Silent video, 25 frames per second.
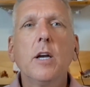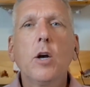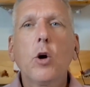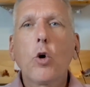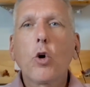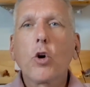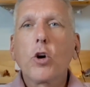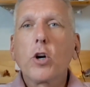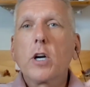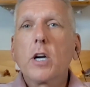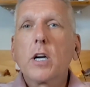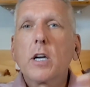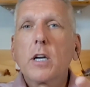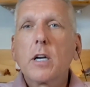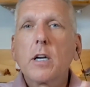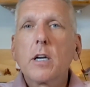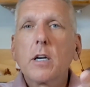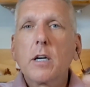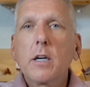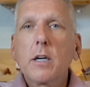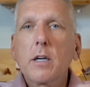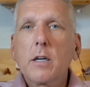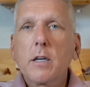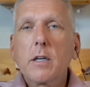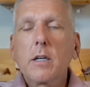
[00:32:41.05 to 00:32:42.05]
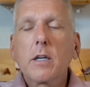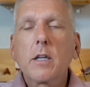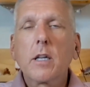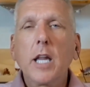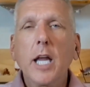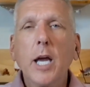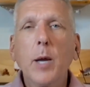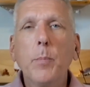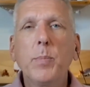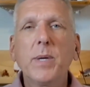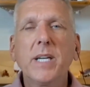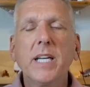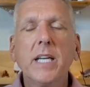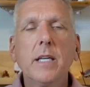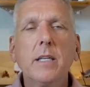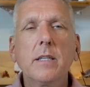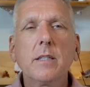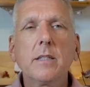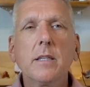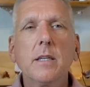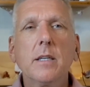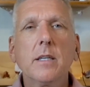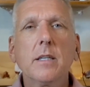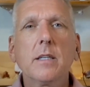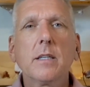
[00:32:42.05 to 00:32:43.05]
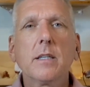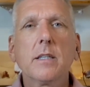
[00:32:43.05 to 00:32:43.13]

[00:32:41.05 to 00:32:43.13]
Or clap it in.